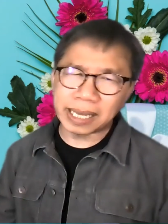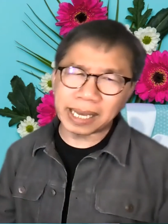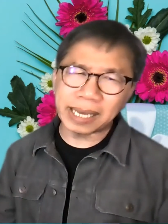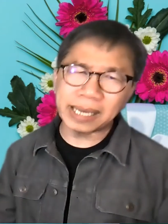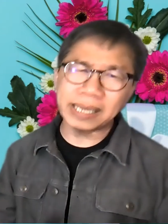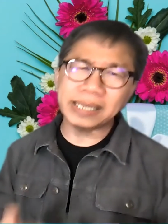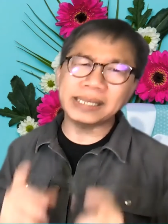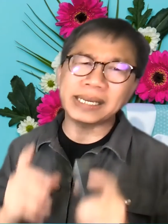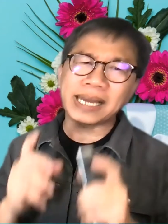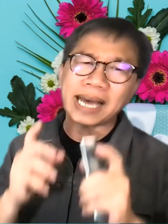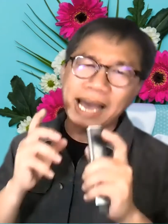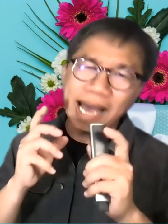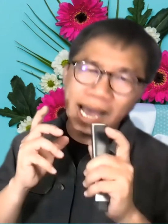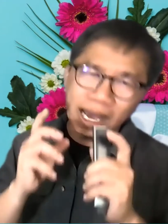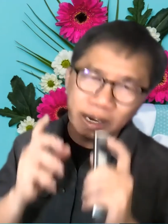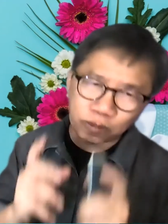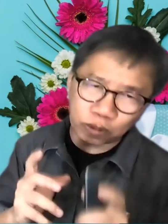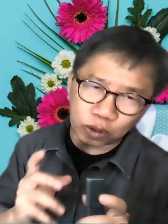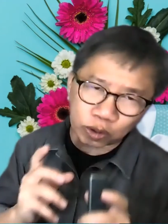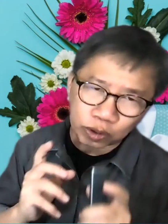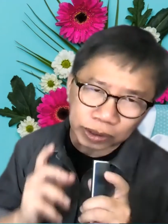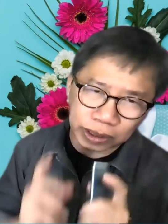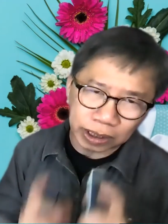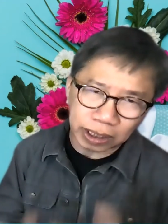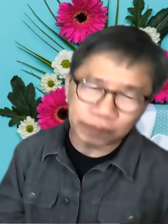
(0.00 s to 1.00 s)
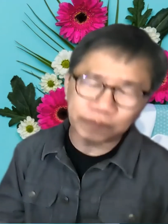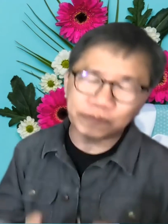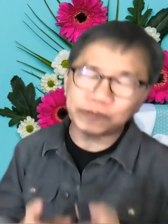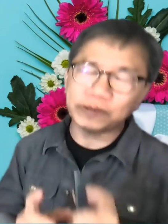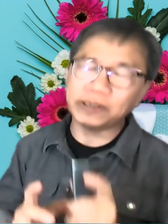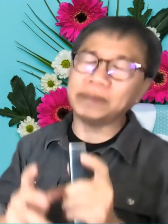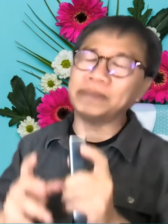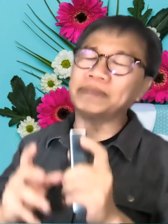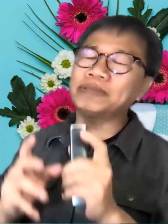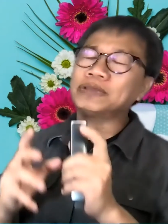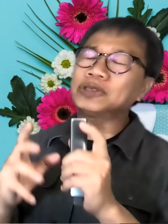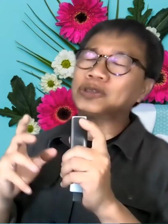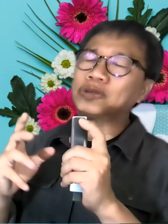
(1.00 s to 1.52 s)
then I will
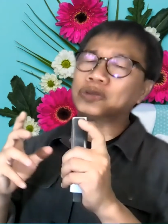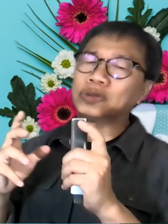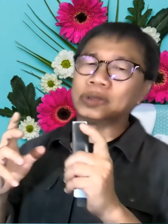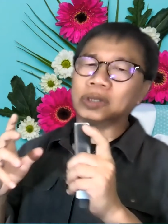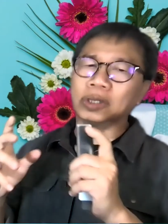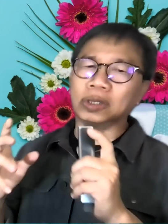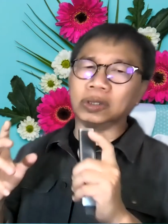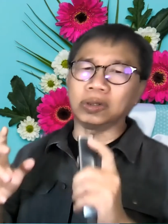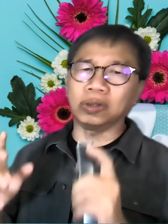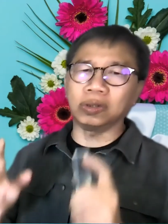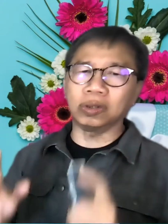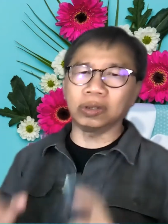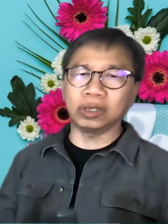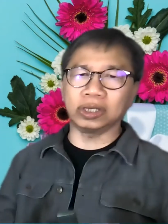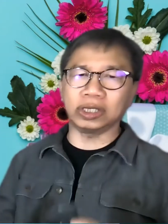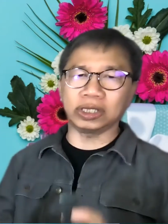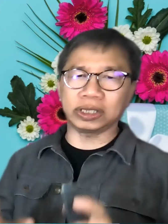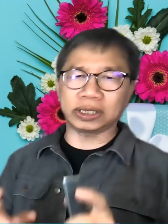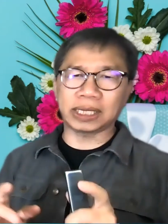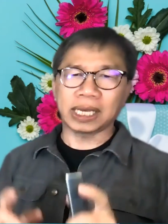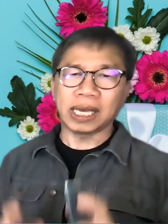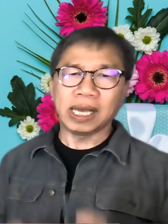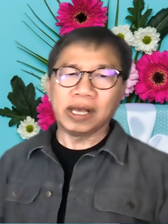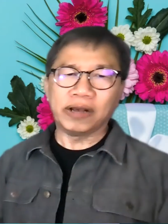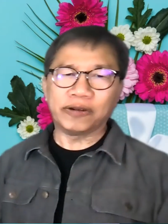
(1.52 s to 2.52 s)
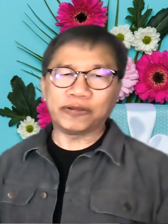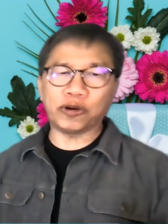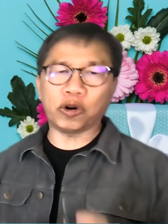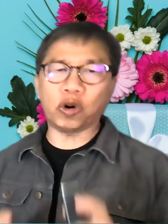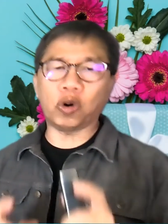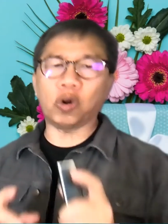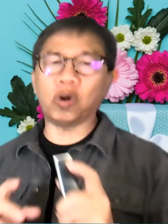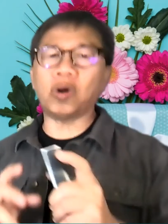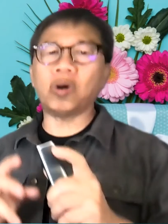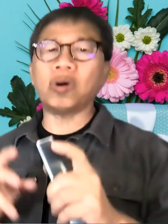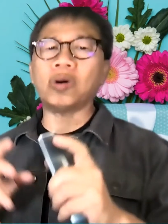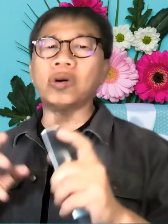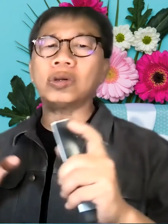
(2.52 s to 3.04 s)
give him to the Lord
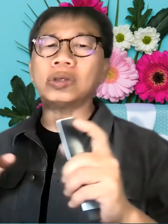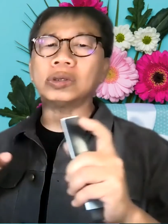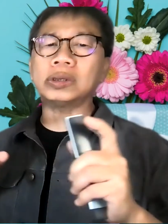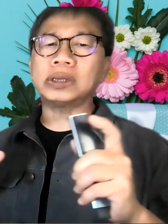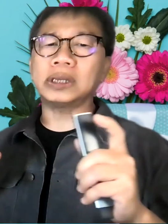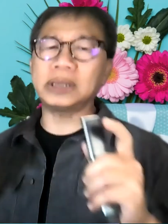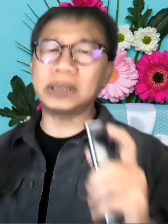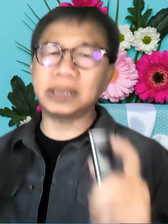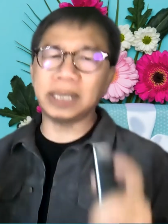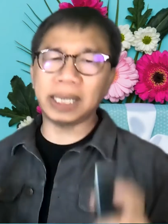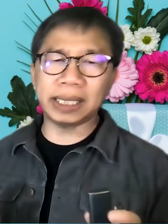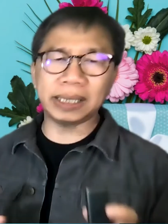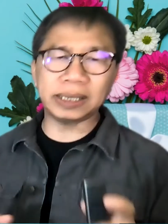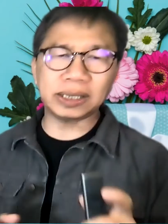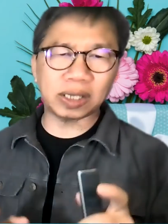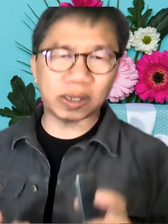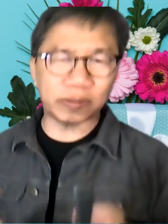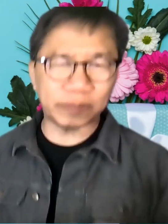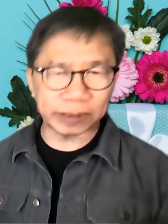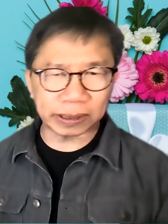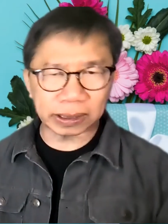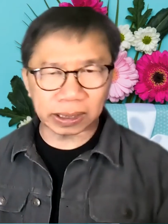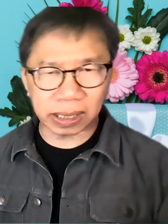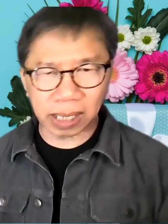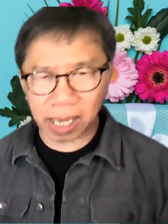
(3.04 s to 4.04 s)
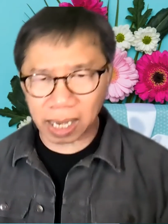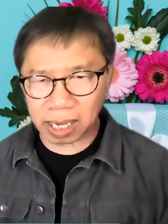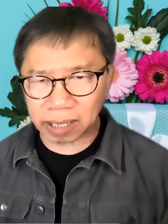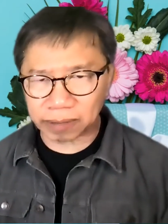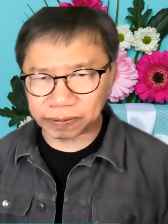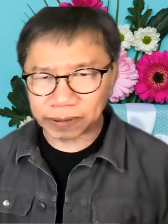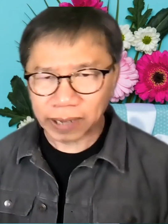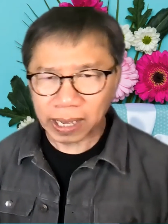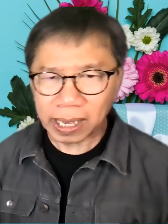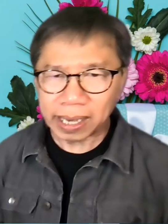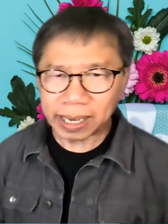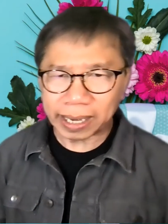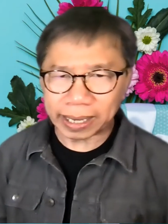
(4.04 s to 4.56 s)
for all the days of his
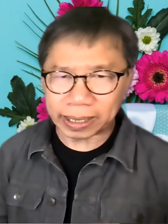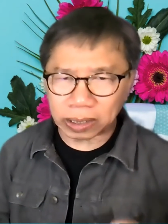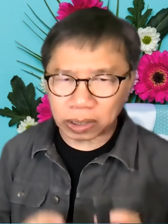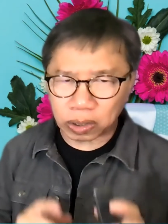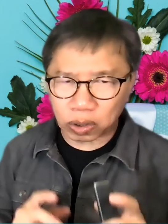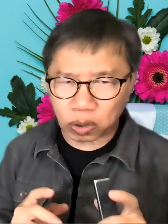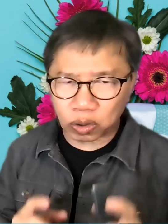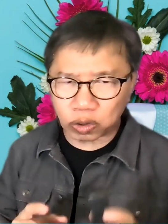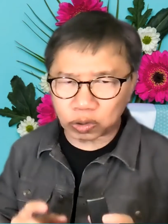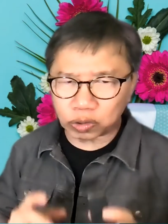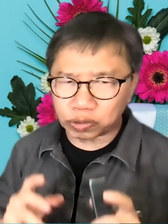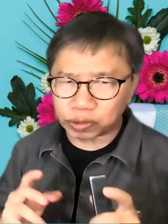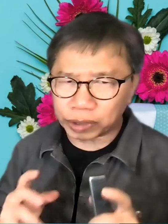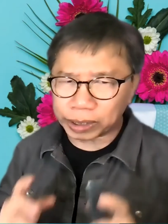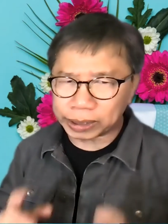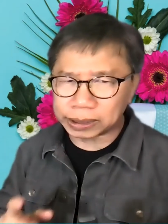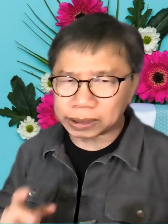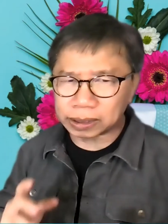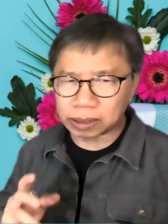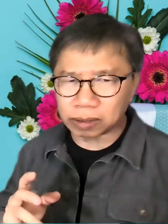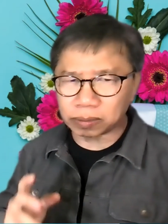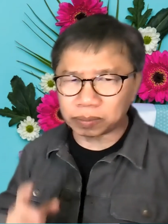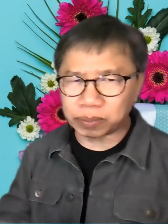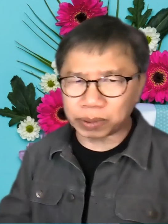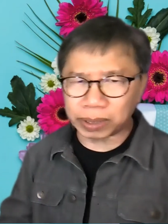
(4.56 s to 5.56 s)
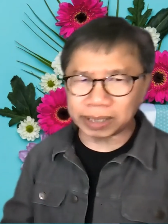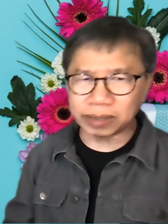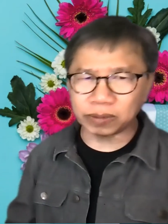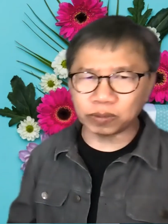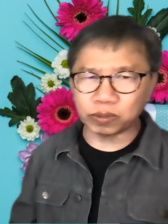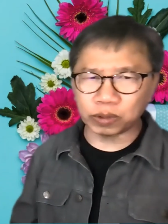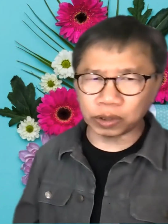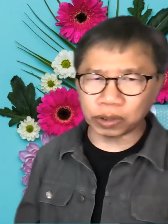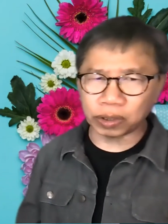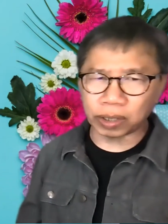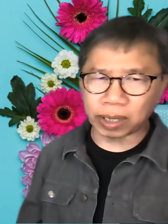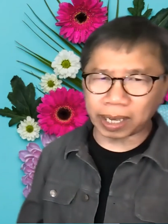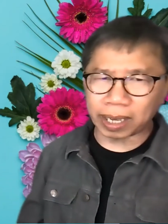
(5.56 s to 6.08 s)
life, and no razor
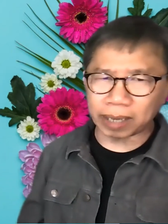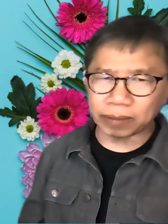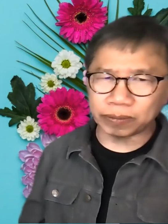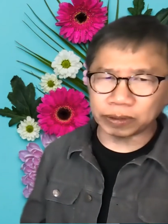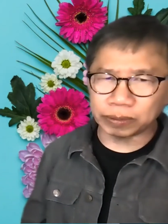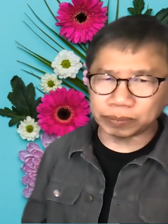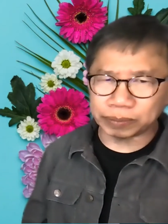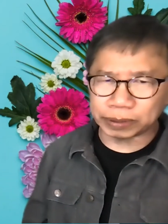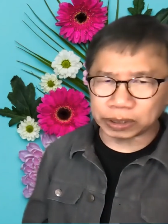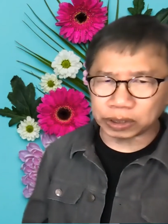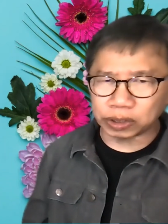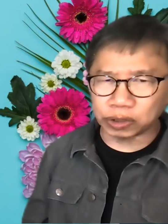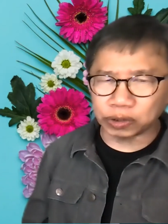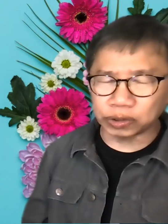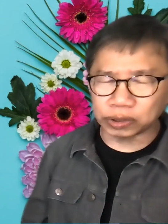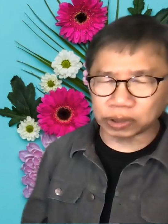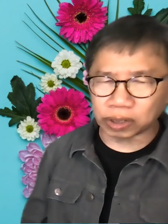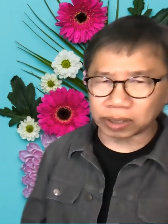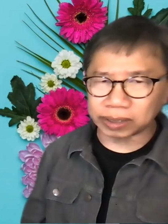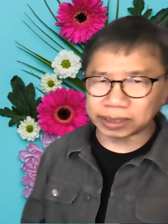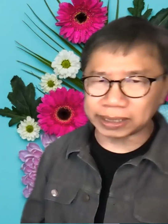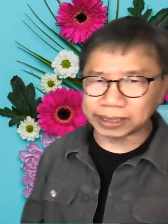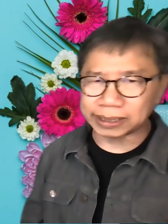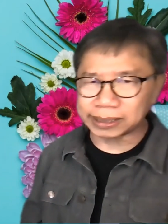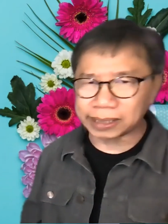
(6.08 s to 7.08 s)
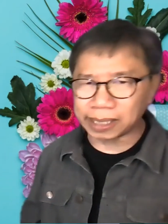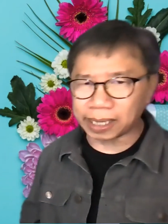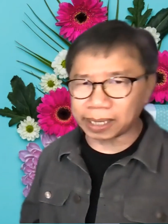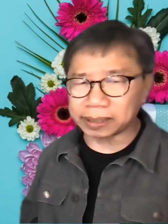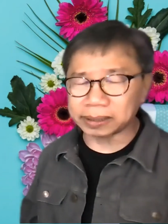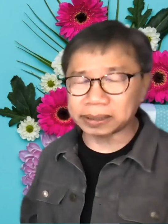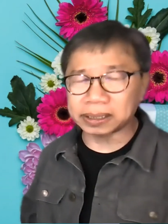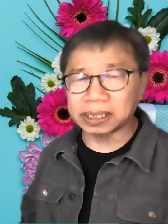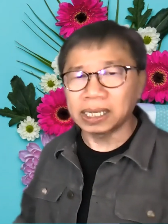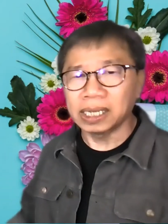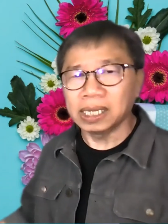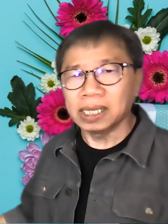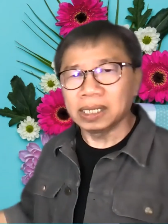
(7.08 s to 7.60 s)
blade will ever be used on his
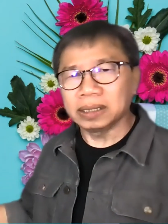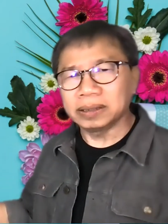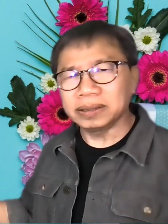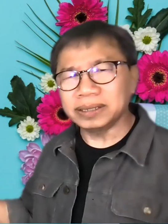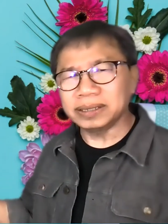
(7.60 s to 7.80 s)
head.